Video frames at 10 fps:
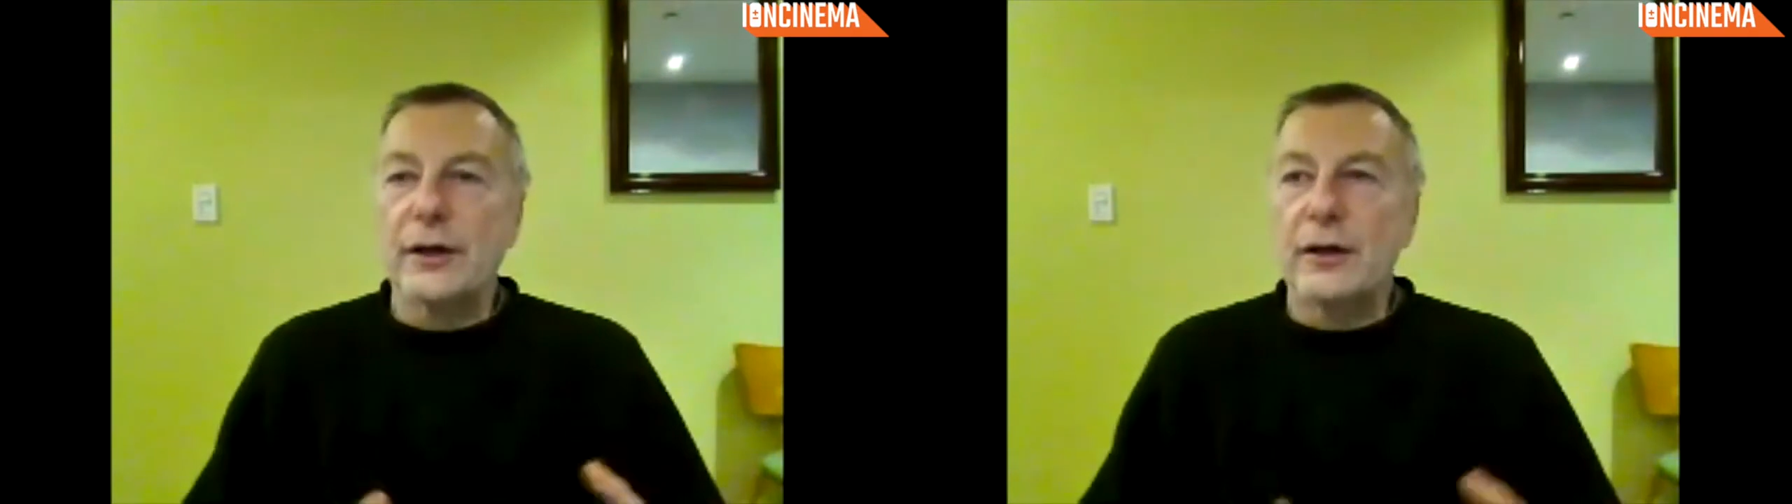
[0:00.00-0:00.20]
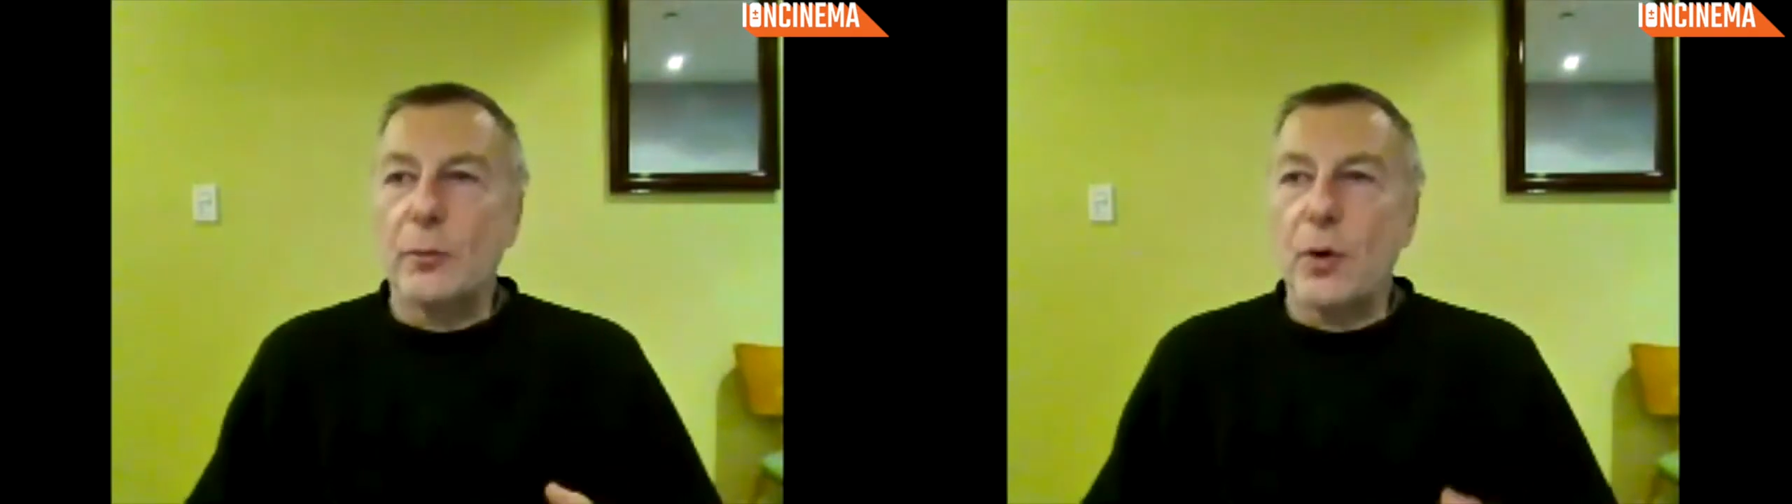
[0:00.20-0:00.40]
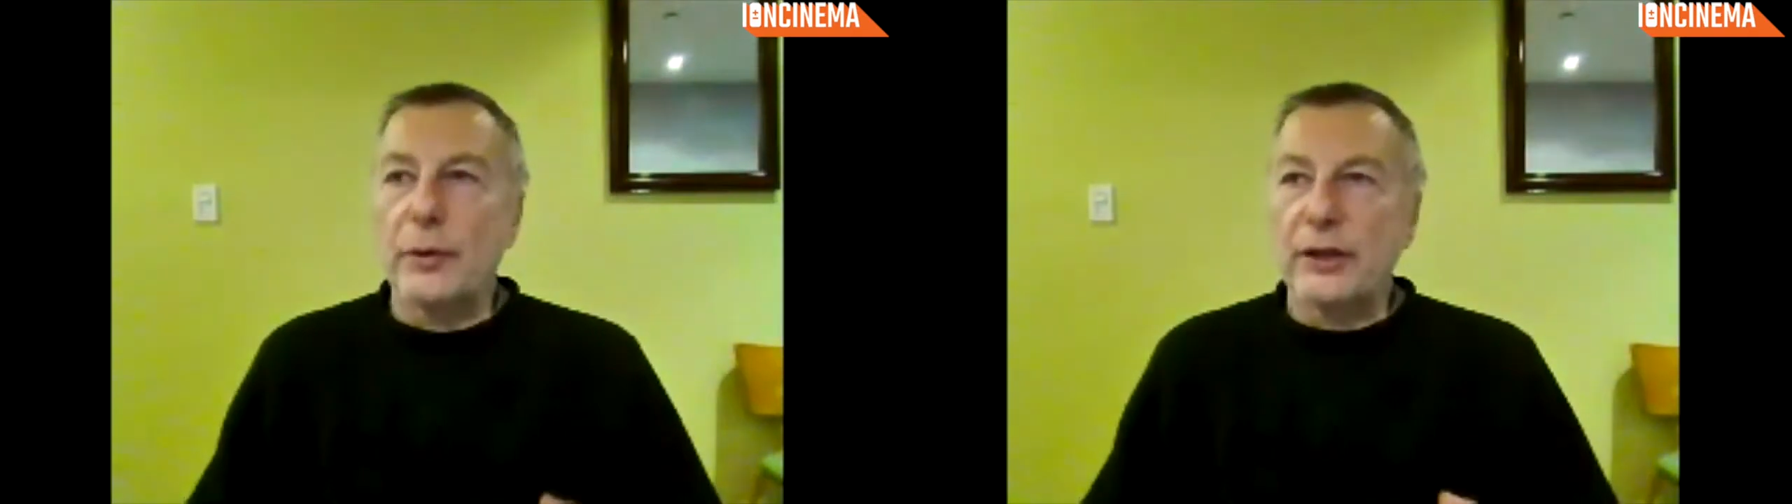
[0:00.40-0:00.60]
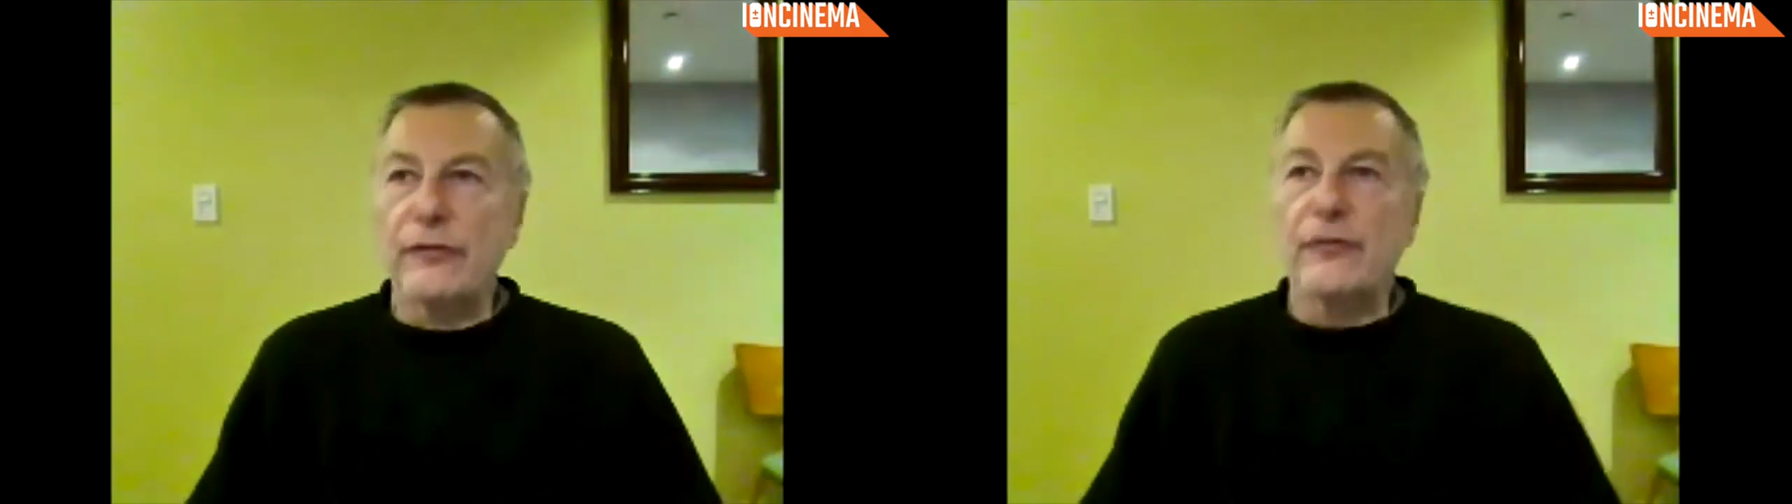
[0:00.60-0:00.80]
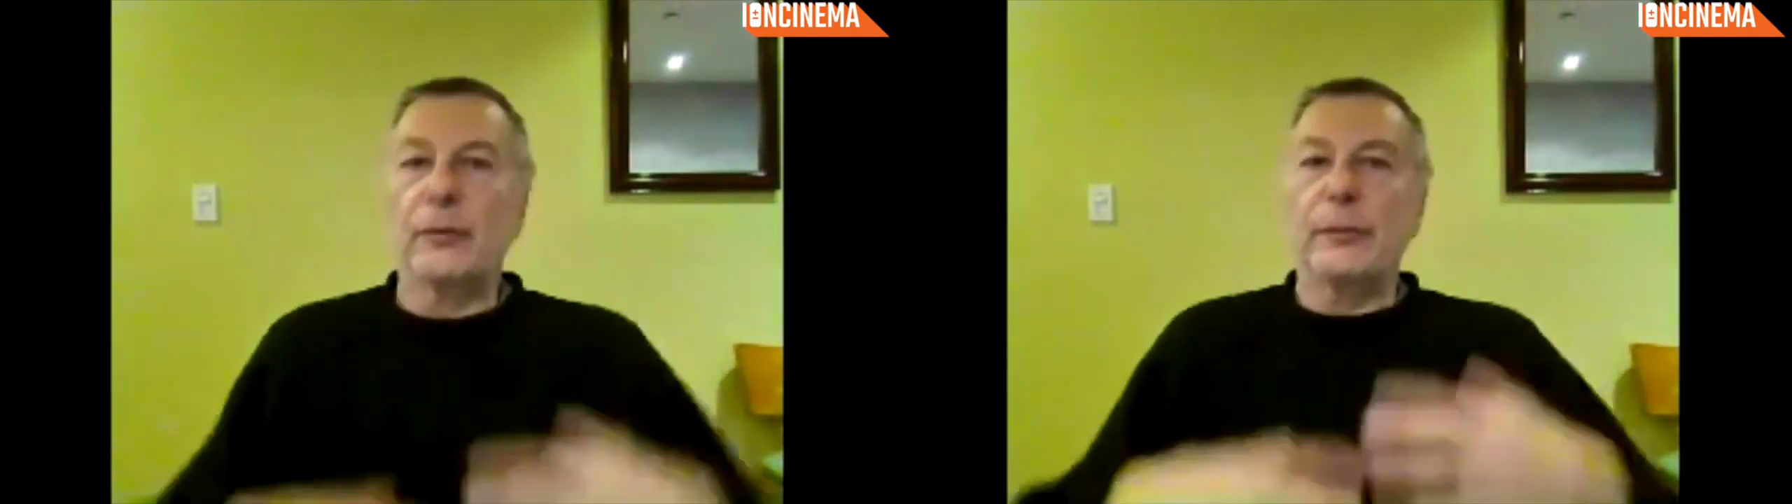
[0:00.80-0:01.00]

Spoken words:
the film